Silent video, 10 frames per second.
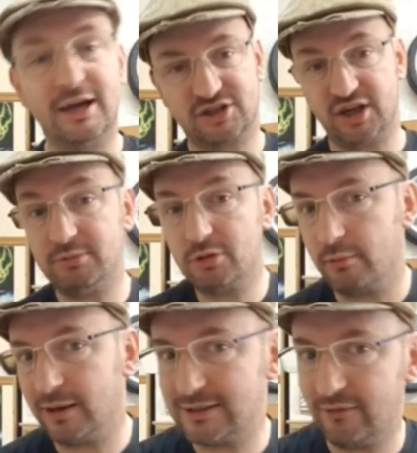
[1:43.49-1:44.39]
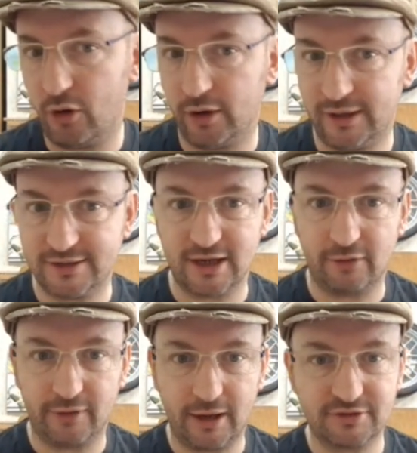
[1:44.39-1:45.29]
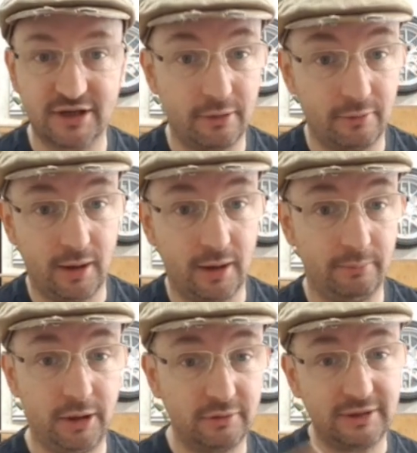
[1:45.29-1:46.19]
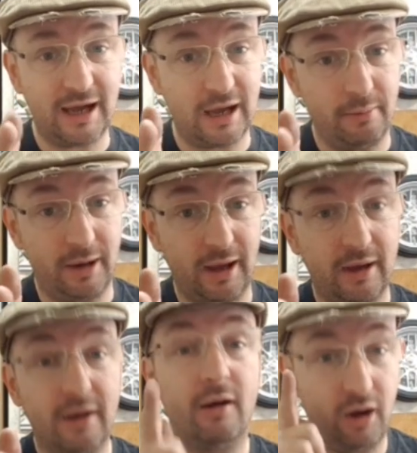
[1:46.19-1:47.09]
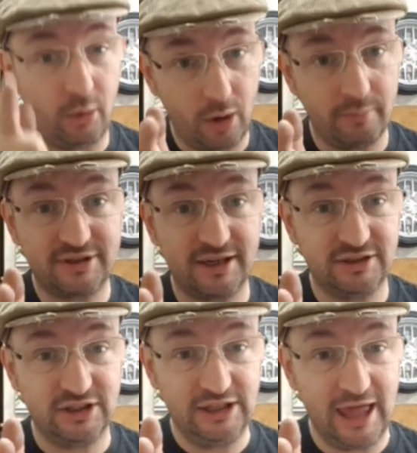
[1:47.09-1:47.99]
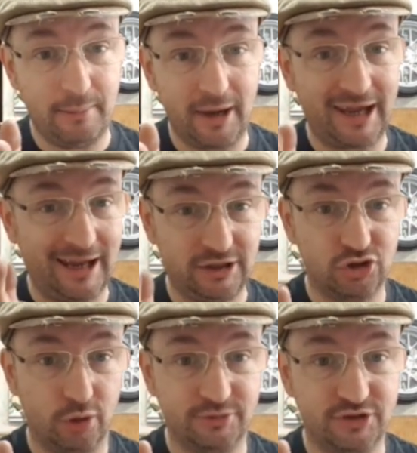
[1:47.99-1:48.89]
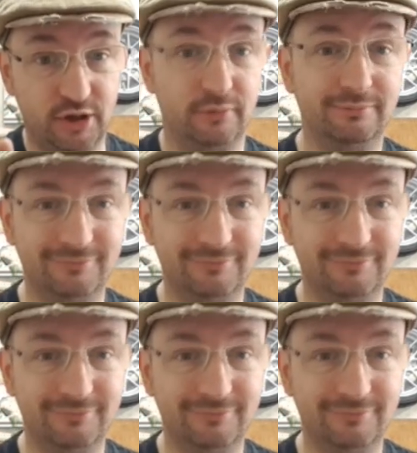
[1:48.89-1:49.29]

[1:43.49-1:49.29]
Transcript: Seemed to have rectified itself though, so Mutant Caterpillar, I won't be sending that back anytime soon.